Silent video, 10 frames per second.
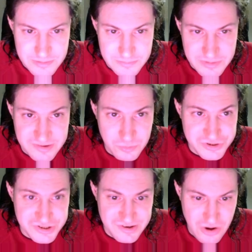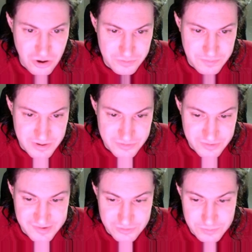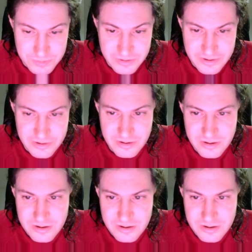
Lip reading: Because it would just not be interesting to play